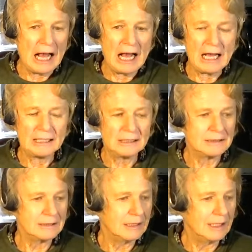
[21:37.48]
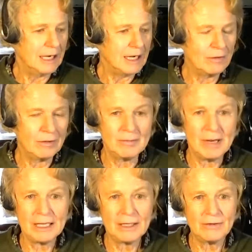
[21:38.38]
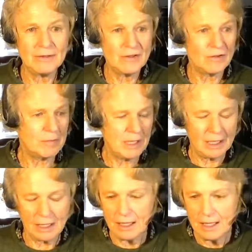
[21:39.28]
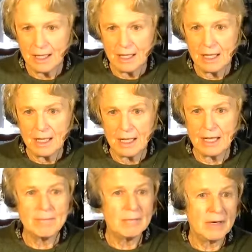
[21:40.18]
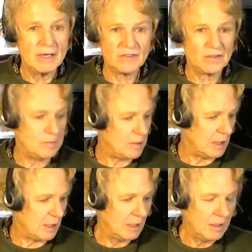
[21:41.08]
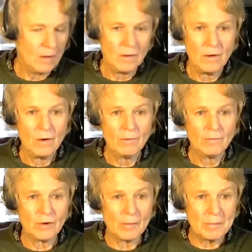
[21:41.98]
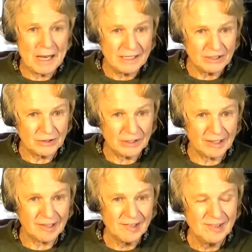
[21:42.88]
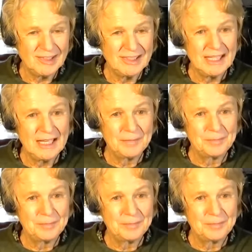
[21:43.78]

And I thought, my goodness me, it must be from Patrick. Mm-hmm